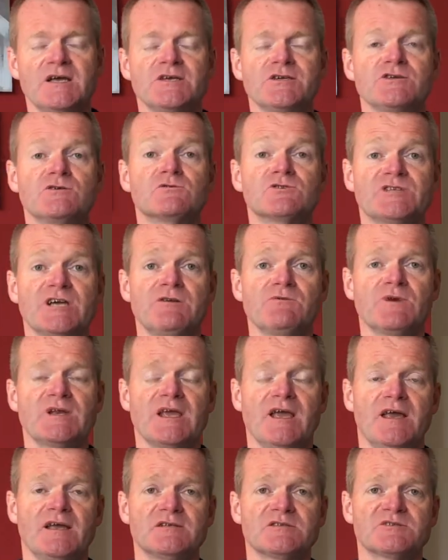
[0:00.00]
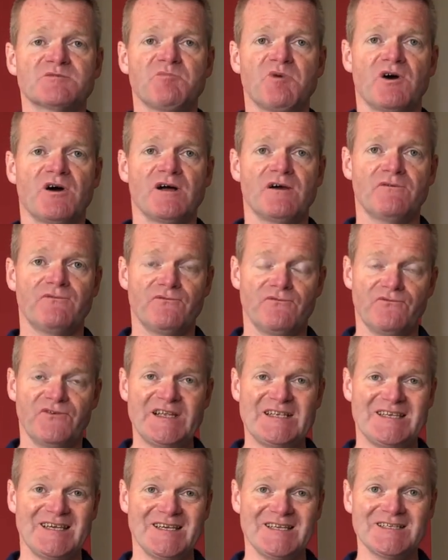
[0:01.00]
You'll generally get Inspire
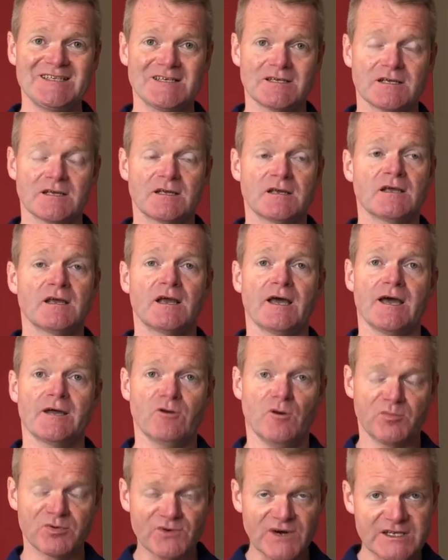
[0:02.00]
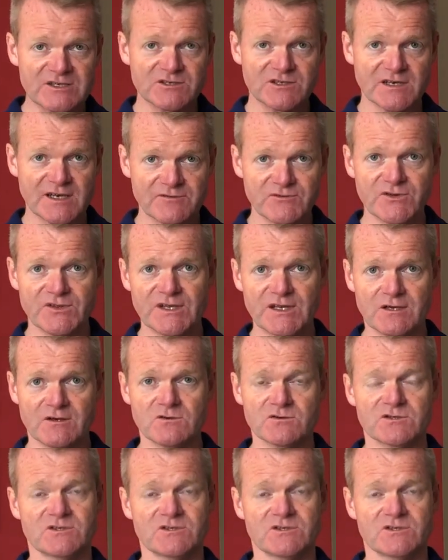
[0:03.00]
fitted and operational, everything else.